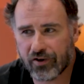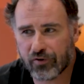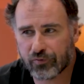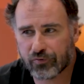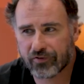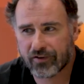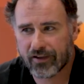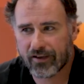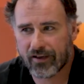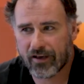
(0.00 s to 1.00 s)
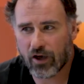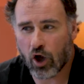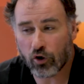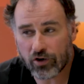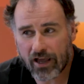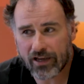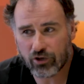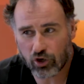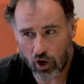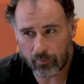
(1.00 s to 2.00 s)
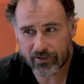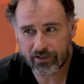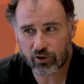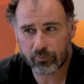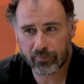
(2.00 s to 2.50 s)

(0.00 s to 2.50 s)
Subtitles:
of online commenting on